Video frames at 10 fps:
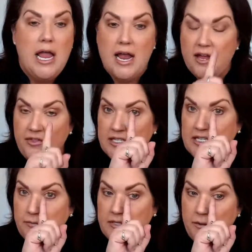and then
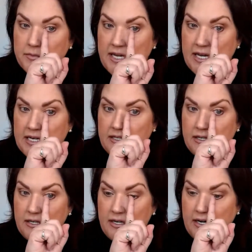sometimes it
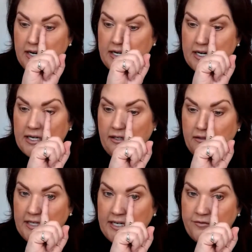it
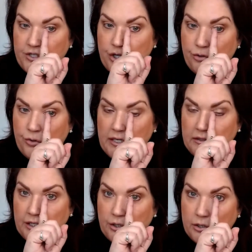leaves you a
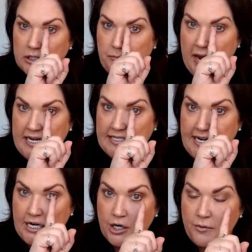little space
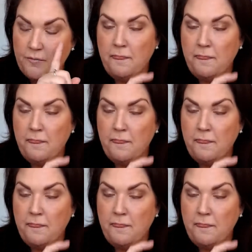here